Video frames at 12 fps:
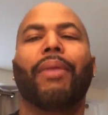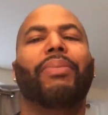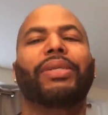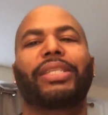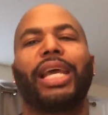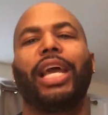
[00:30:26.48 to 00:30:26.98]

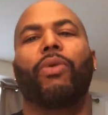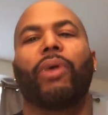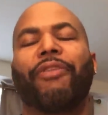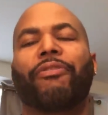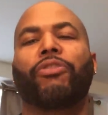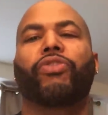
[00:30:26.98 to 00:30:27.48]
But stay
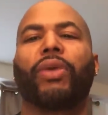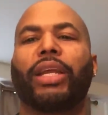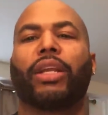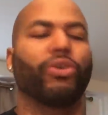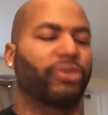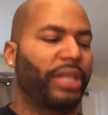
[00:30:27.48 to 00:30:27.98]
away from
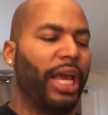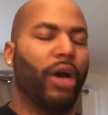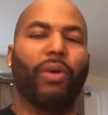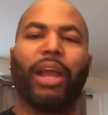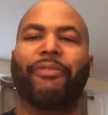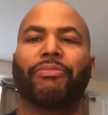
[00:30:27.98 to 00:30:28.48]
trendy clothes. Stay
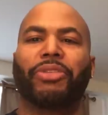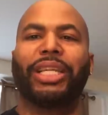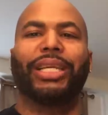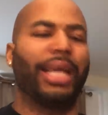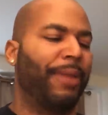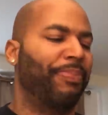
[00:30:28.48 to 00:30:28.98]
away from
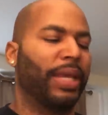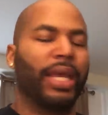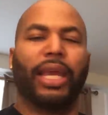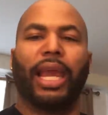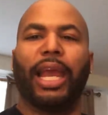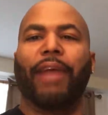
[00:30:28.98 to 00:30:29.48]
shit that
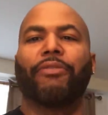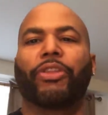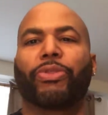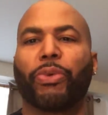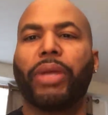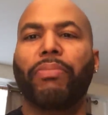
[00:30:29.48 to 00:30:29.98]

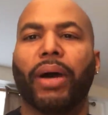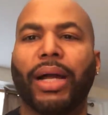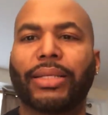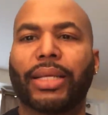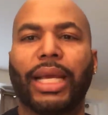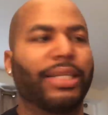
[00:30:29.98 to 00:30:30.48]
every three
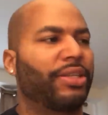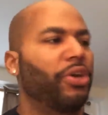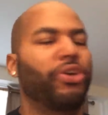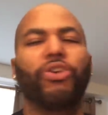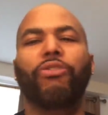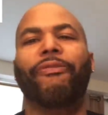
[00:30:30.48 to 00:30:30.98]
months it's a
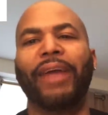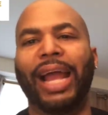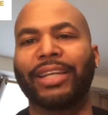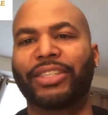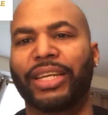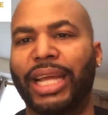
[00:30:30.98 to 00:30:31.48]
new
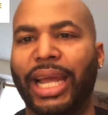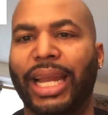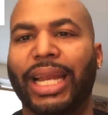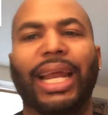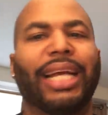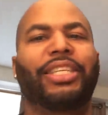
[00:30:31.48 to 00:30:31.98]
fashion
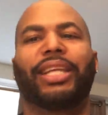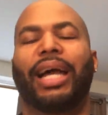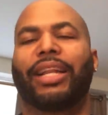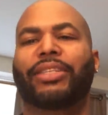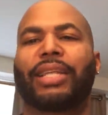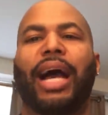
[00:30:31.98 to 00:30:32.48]
in and that shit
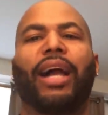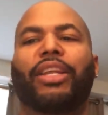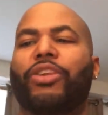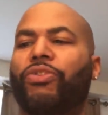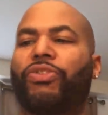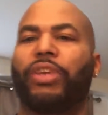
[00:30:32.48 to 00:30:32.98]
out of style
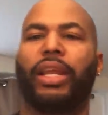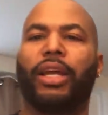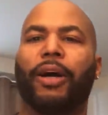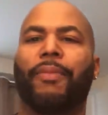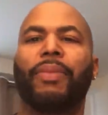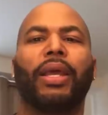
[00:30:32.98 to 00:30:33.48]
and you sit
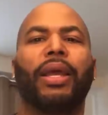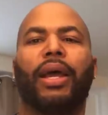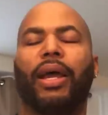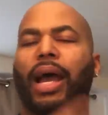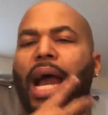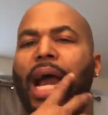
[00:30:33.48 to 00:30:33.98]
here
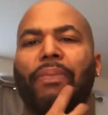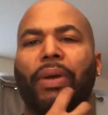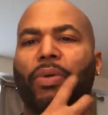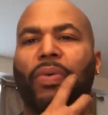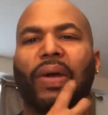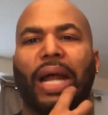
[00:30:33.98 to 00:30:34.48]
I
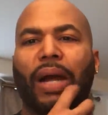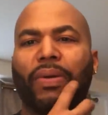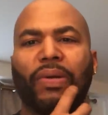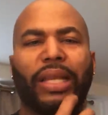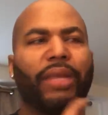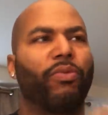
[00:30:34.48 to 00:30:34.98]
remember when I
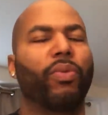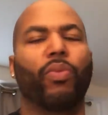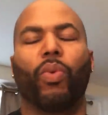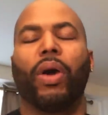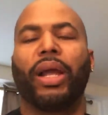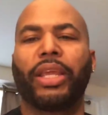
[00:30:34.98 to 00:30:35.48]

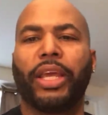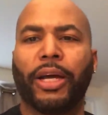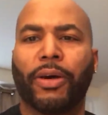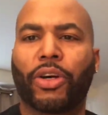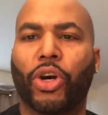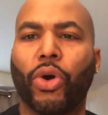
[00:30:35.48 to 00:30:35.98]
one
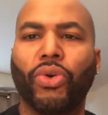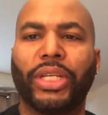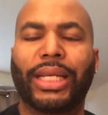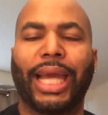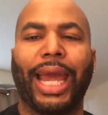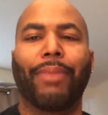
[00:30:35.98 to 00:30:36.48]
year
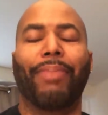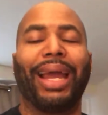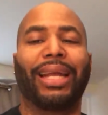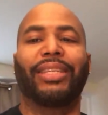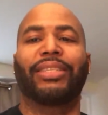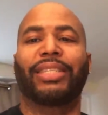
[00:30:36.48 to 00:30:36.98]
Coogi came
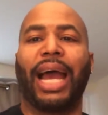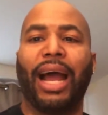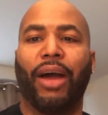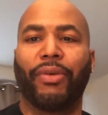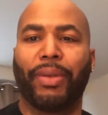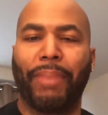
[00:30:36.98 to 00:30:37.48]
back in
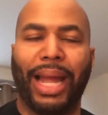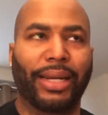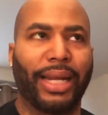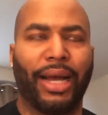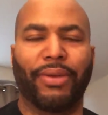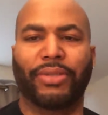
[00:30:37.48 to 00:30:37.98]
style
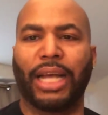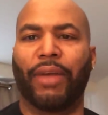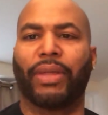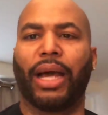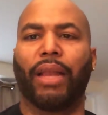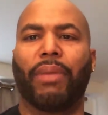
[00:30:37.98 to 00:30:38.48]
back down
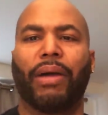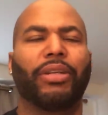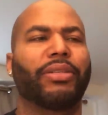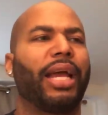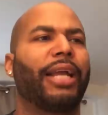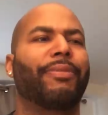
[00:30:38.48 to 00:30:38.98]
south in Alabama.
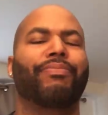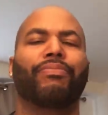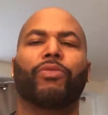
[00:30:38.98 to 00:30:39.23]
It's like